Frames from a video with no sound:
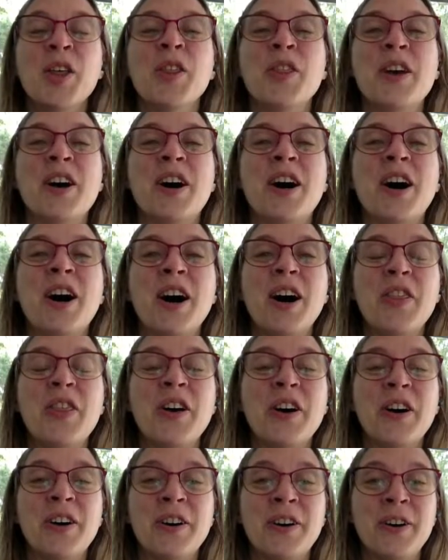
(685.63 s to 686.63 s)

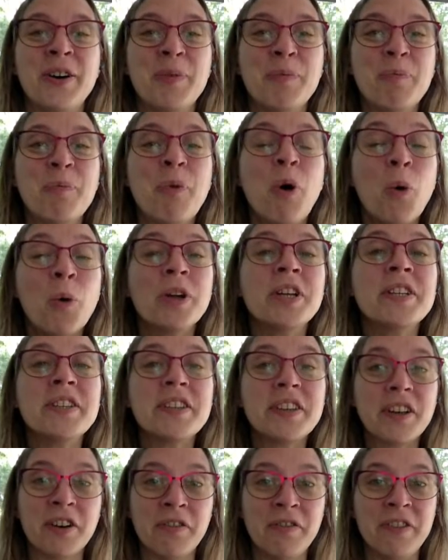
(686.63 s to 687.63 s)
The
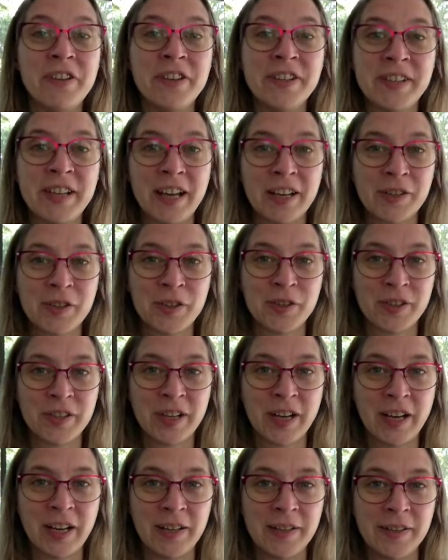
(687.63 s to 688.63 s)
point of this
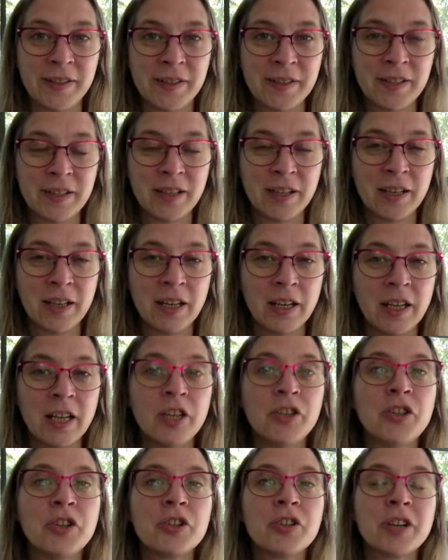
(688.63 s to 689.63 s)
exercise
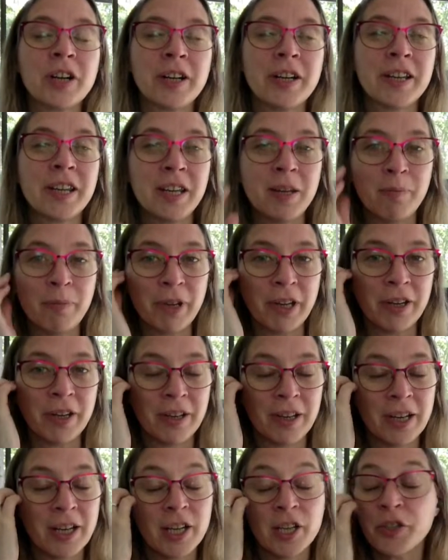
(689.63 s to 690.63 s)
is you're trying to keep it
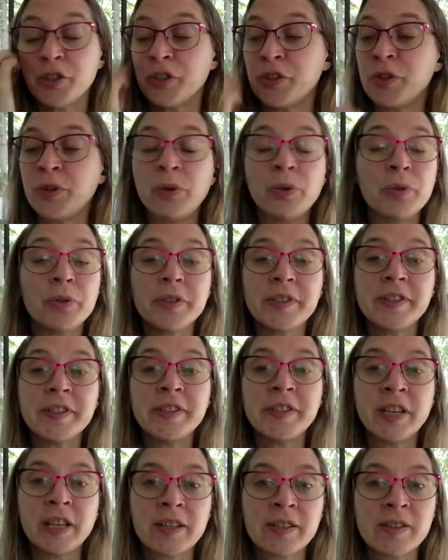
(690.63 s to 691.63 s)
to
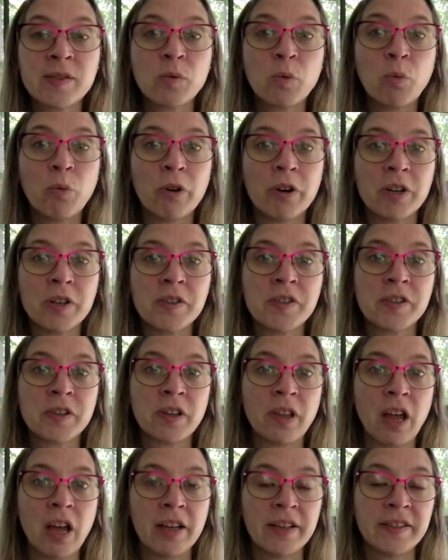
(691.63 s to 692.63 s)
6 words
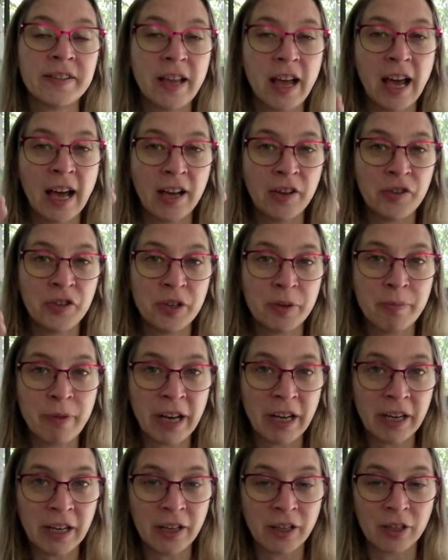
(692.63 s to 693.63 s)
or less as you're
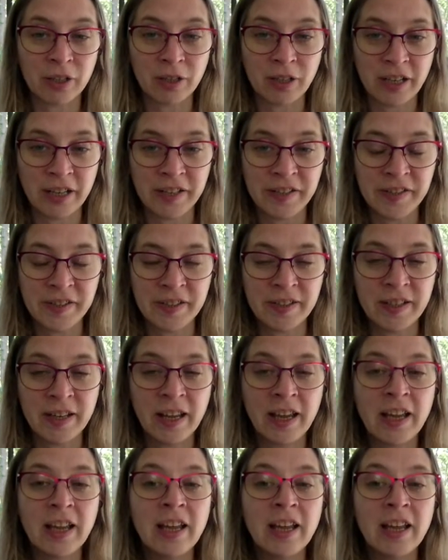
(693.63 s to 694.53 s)
making your list